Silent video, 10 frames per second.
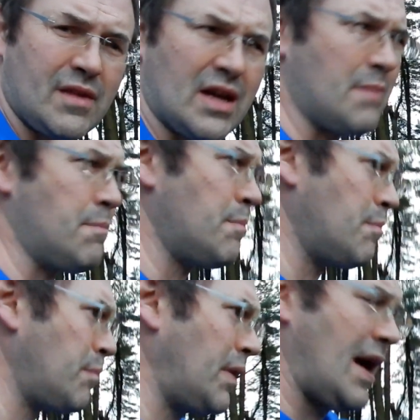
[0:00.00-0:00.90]
like a
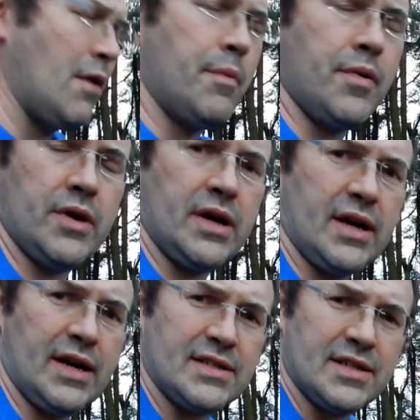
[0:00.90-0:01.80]
plough point
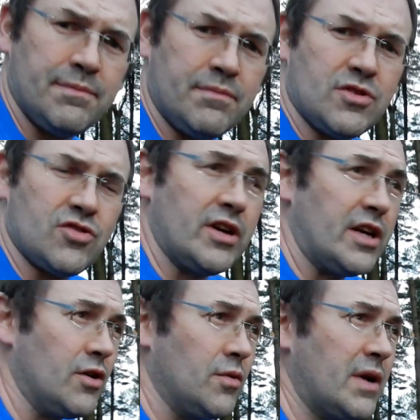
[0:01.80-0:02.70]
against a
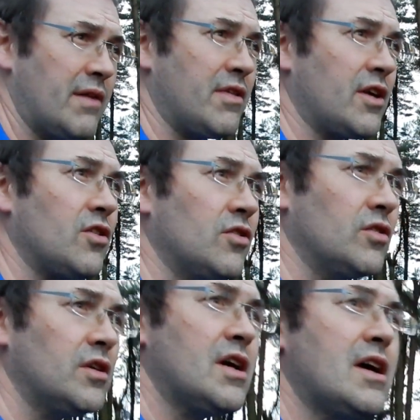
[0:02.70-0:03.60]
tree or whatever they're called,